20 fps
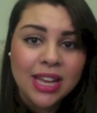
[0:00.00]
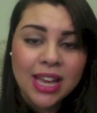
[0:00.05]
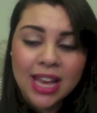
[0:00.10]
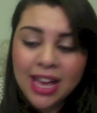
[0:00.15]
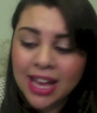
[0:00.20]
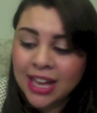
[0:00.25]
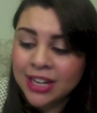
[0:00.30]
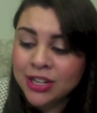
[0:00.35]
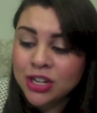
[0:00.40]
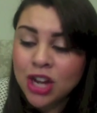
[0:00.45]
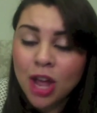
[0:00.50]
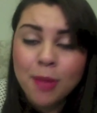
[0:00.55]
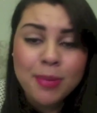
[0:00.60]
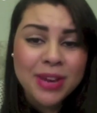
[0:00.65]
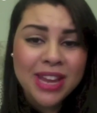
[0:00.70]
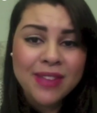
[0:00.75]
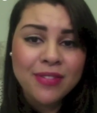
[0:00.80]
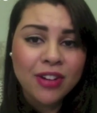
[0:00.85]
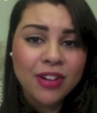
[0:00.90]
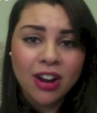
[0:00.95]
And
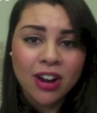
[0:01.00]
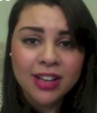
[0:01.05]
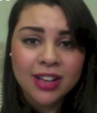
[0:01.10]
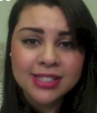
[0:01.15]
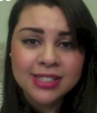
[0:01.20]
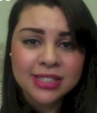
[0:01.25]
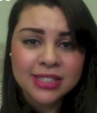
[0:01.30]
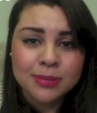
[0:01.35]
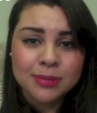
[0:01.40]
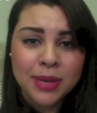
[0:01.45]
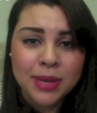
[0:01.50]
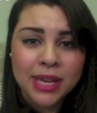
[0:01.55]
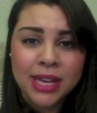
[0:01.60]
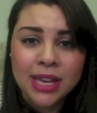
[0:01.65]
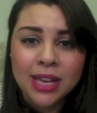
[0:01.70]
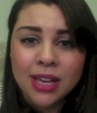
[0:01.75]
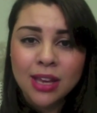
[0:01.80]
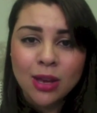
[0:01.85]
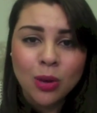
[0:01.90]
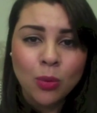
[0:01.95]
nobody ever asks me,
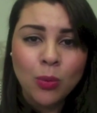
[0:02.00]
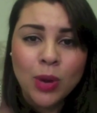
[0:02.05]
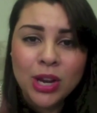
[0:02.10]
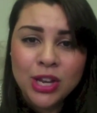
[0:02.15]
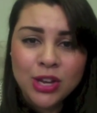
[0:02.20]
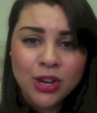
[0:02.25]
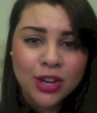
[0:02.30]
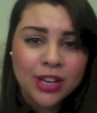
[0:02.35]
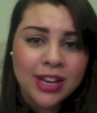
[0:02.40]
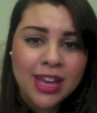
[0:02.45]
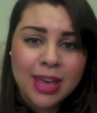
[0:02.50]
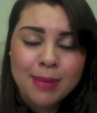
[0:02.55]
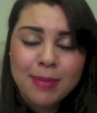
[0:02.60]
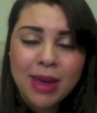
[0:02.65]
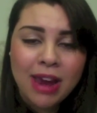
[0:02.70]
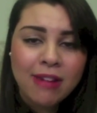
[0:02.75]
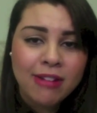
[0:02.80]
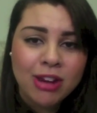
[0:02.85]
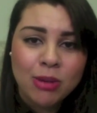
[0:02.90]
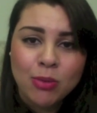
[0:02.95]
when are you going to get married?